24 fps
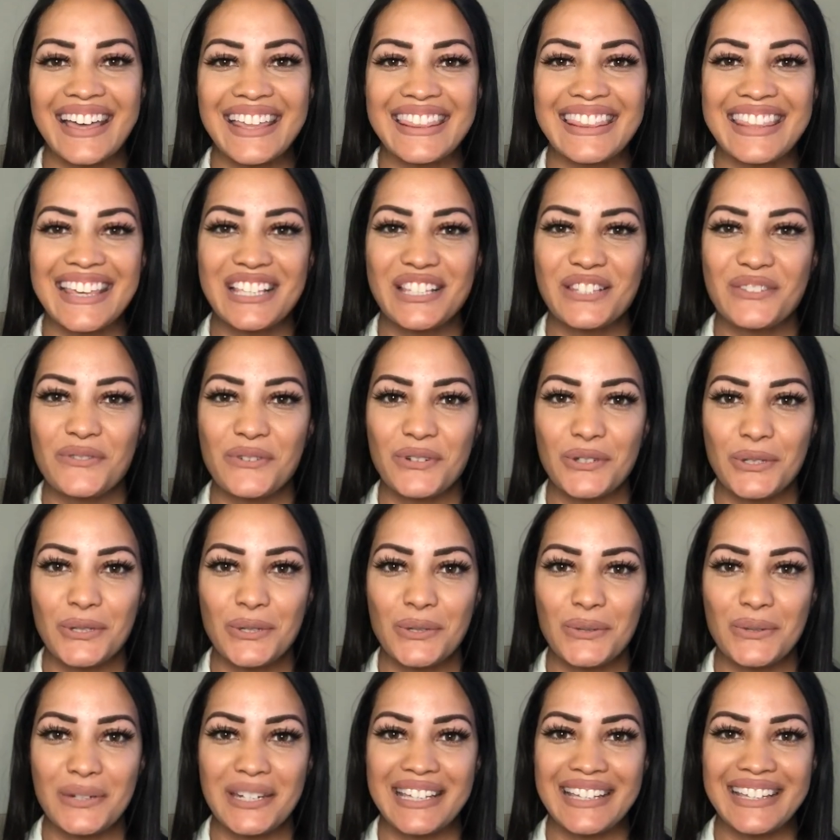Thanks for
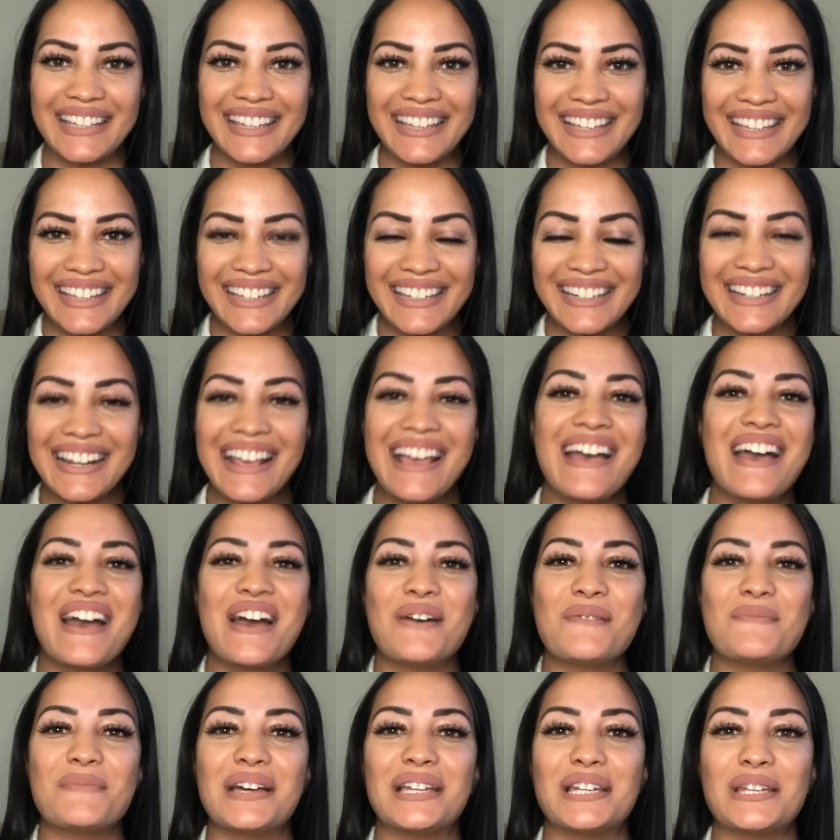tuning in.
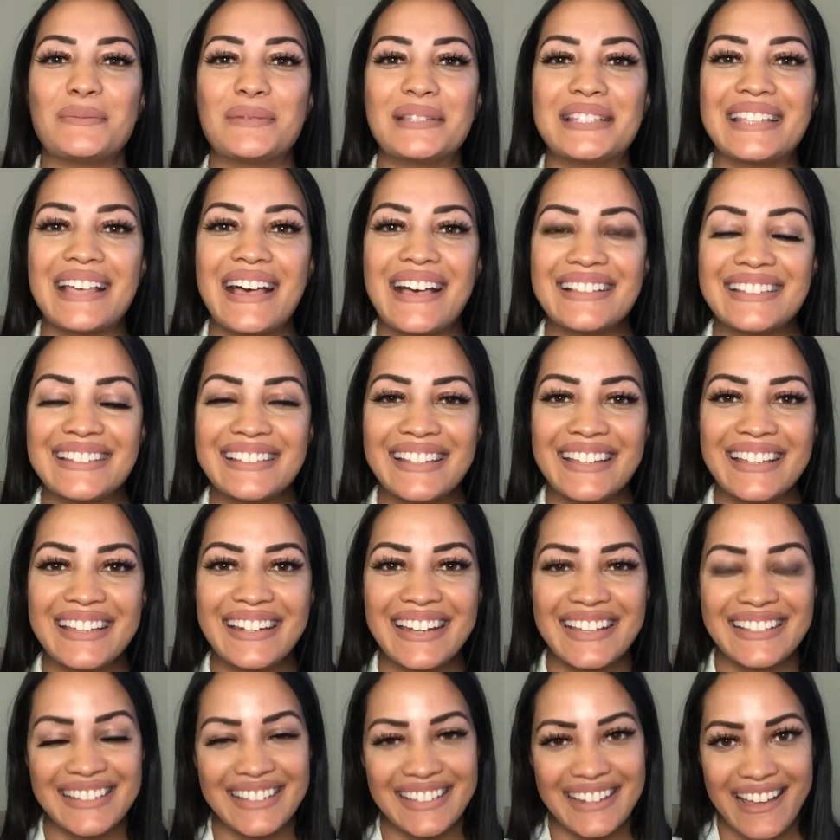My name is Eslyn,
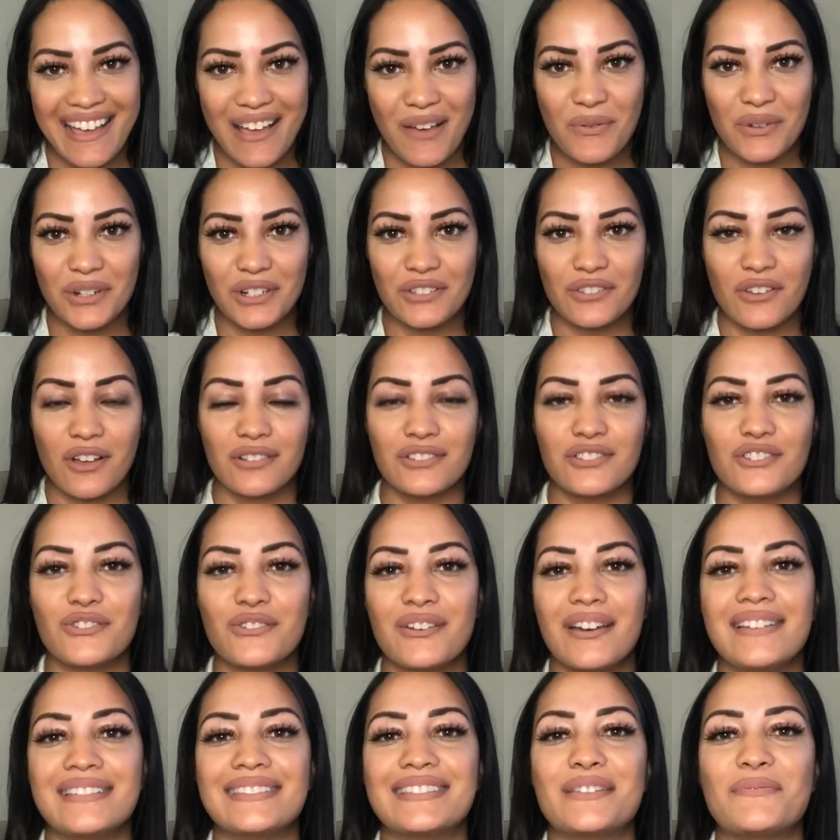and today I want to talk to you
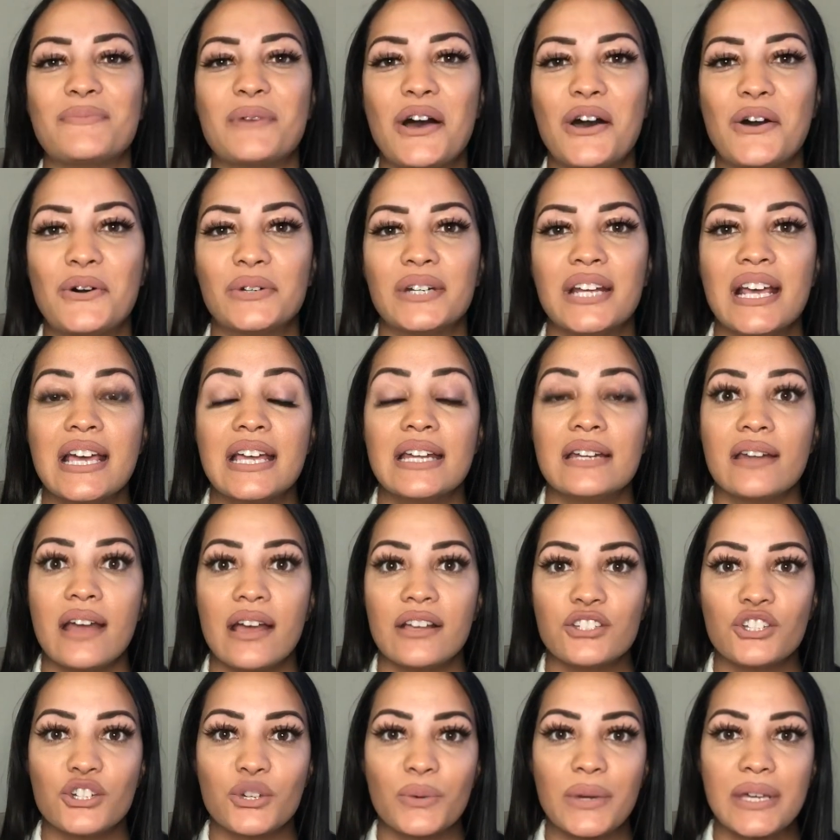guys about
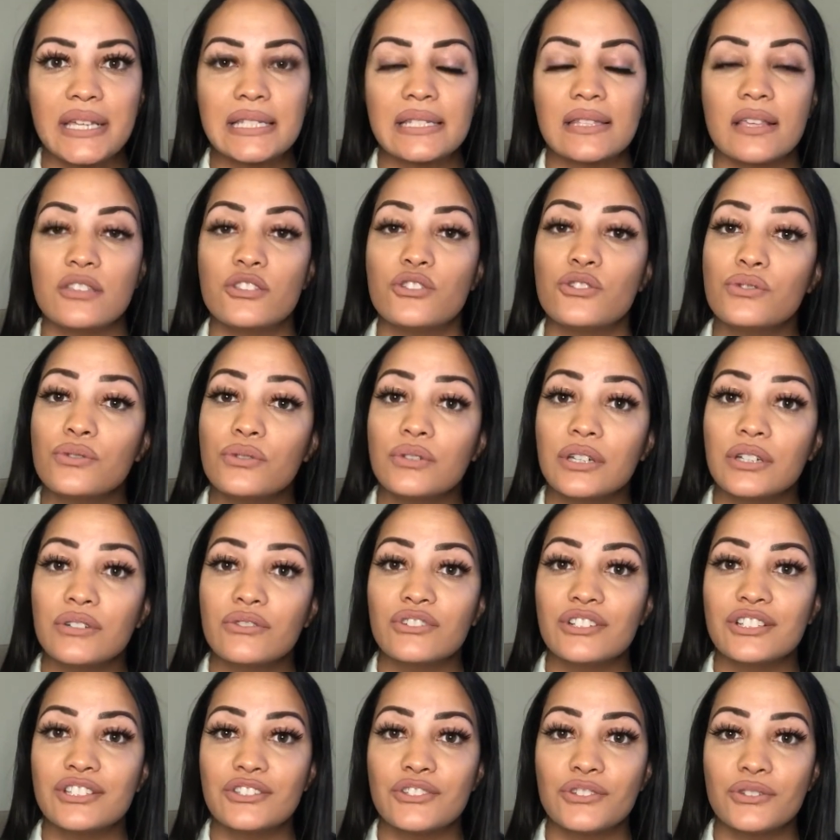natural ways that you can
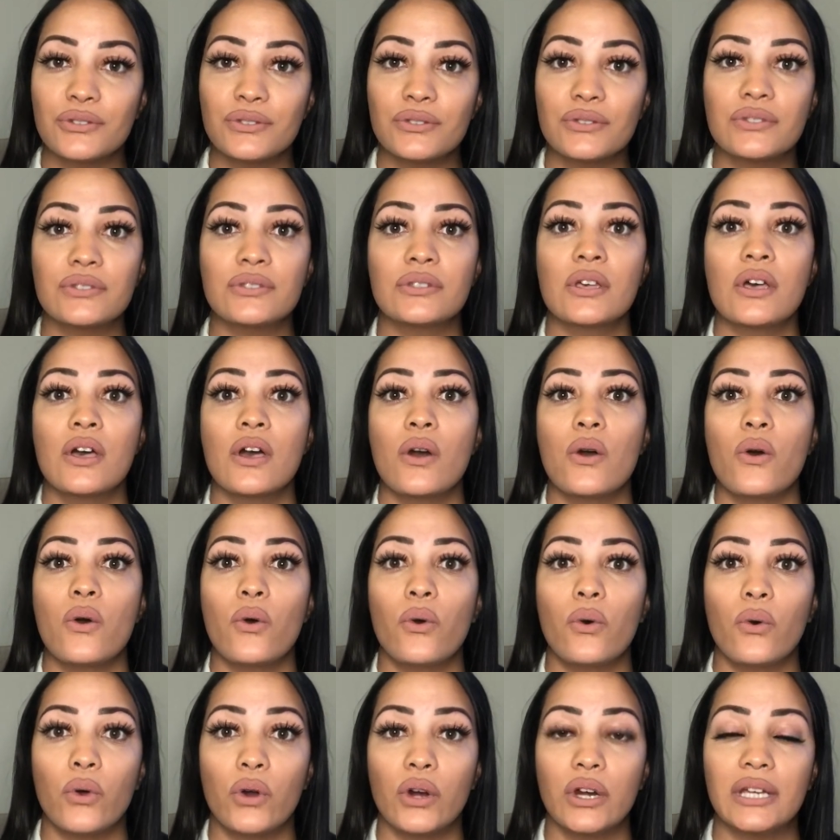reduce
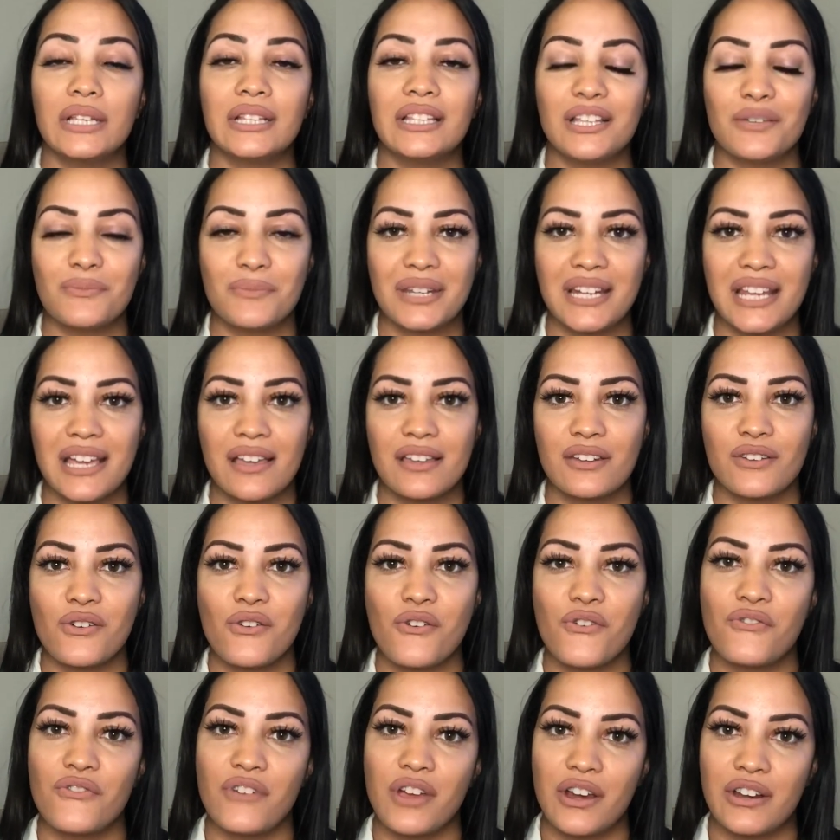or eliminate
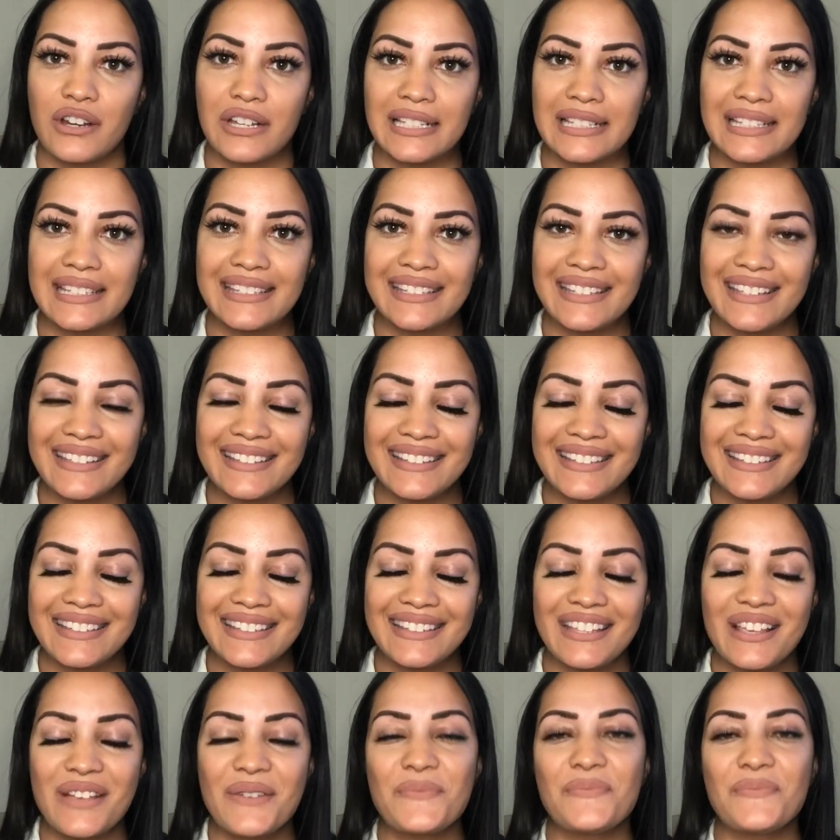ovarian cysts.